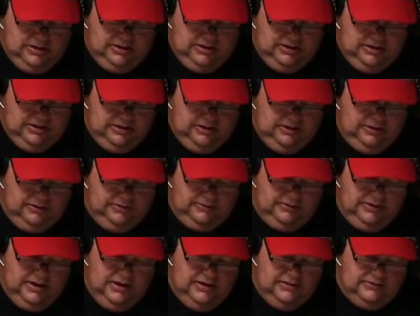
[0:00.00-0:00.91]
you can
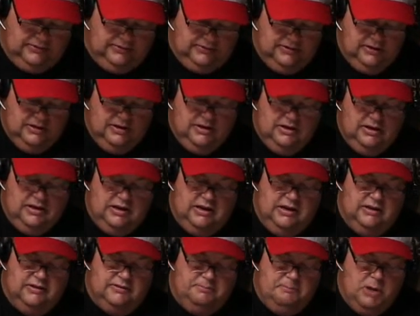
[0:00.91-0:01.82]
see it
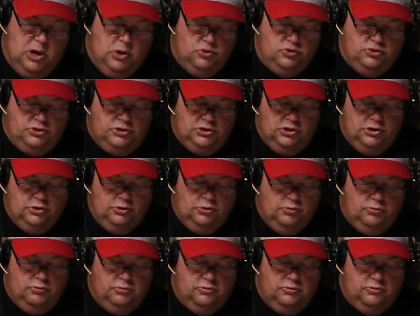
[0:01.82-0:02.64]
is mode 2,